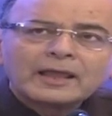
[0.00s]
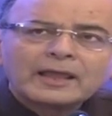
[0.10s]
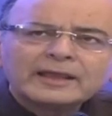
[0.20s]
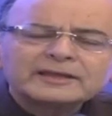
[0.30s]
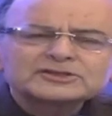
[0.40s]

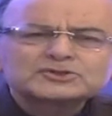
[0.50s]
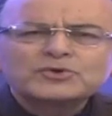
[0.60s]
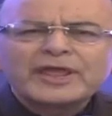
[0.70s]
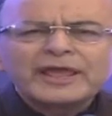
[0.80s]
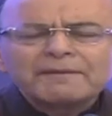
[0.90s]
it is
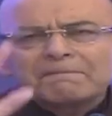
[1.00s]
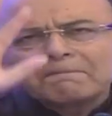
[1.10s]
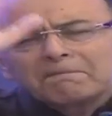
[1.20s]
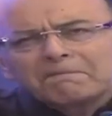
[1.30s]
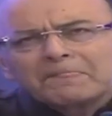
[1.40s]
today
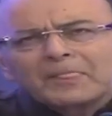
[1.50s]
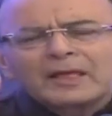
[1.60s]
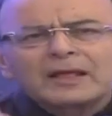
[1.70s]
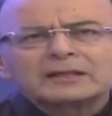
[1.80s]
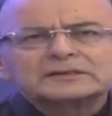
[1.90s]

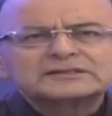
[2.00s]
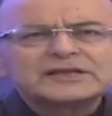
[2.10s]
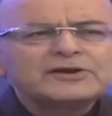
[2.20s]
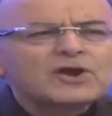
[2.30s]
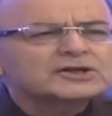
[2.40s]

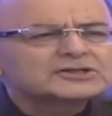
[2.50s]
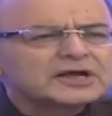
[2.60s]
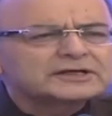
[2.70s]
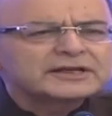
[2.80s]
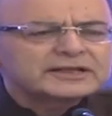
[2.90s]
still not
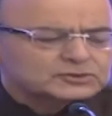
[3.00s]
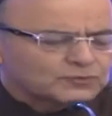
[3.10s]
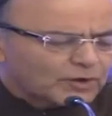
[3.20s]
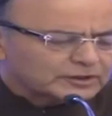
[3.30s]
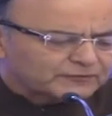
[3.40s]
certain as to
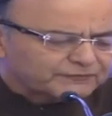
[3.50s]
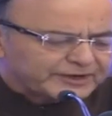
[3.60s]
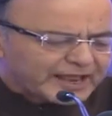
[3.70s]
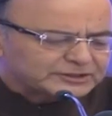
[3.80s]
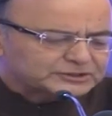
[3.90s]
what the
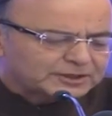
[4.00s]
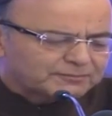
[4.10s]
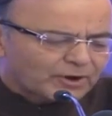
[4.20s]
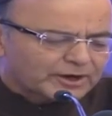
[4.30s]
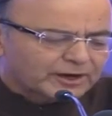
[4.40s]
financial
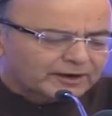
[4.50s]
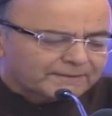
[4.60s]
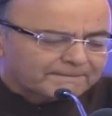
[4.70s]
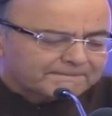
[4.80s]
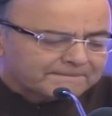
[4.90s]
model
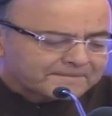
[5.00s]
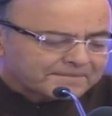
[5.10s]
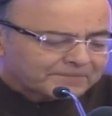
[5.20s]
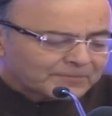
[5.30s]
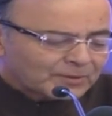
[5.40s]

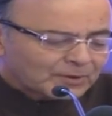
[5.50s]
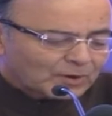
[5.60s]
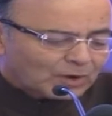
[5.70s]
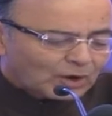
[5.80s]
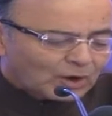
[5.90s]

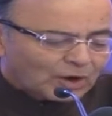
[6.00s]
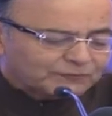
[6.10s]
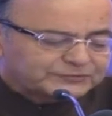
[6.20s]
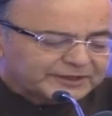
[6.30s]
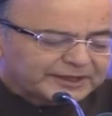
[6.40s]

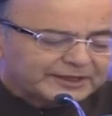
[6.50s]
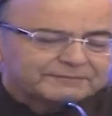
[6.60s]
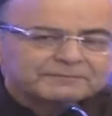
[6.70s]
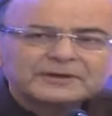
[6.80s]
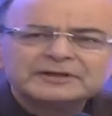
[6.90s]
of the
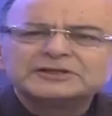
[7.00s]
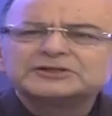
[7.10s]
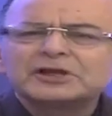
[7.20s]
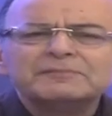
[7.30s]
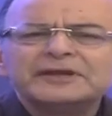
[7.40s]

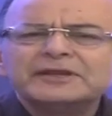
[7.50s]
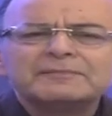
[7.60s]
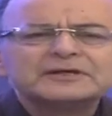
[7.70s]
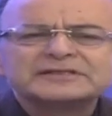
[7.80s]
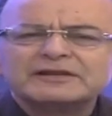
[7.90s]
digital
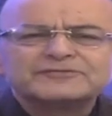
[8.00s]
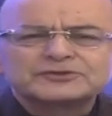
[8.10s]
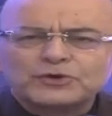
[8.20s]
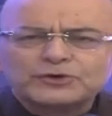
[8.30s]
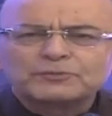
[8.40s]
medium itself is
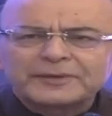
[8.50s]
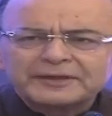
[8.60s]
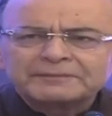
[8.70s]
going to be.